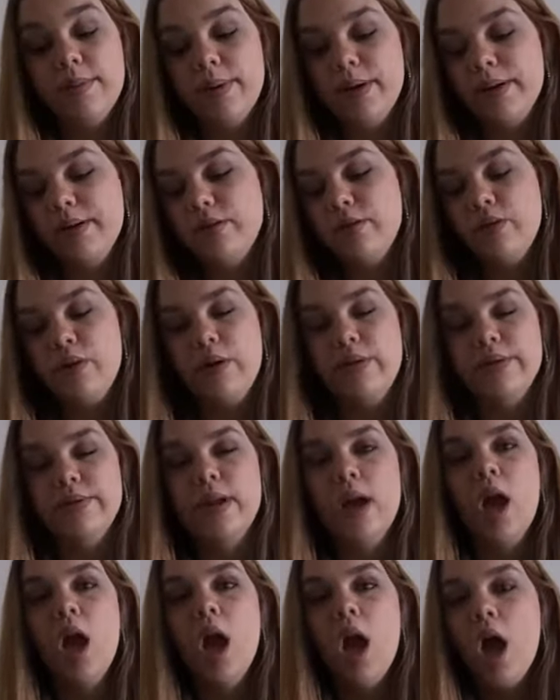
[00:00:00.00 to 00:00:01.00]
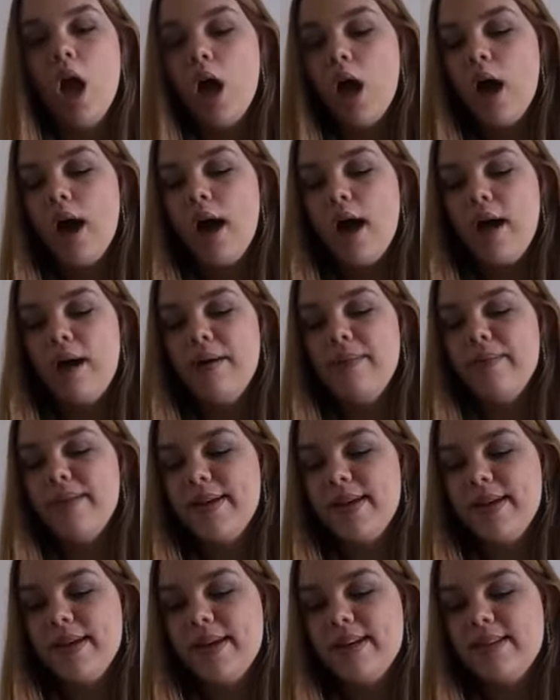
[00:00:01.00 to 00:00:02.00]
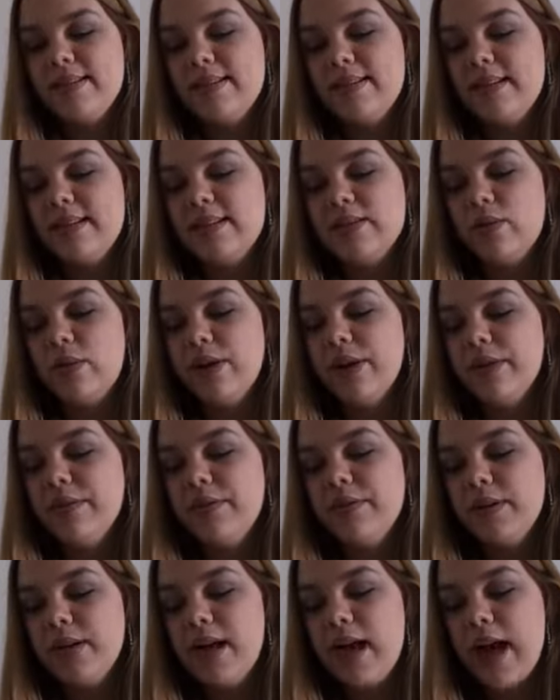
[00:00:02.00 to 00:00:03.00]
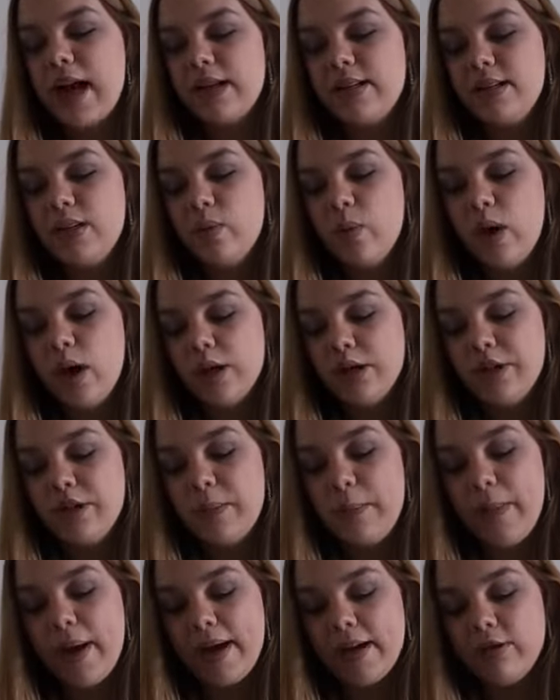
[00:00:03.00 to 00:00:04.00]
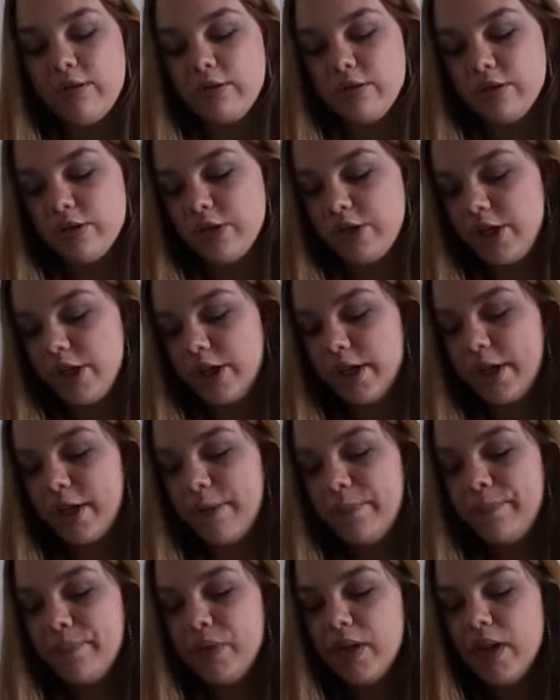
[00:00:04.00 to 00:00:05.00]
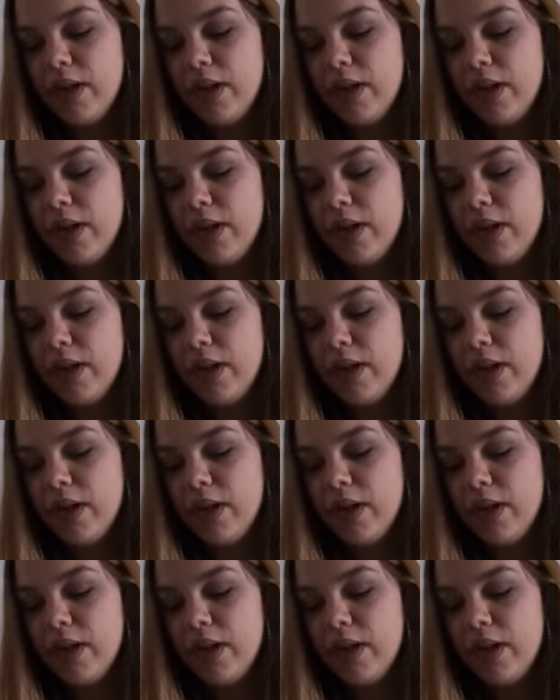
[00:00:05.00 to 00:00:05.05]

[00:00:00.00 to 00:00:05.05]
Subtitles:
but who knows, is this oil-free acne wash by Neutrogena.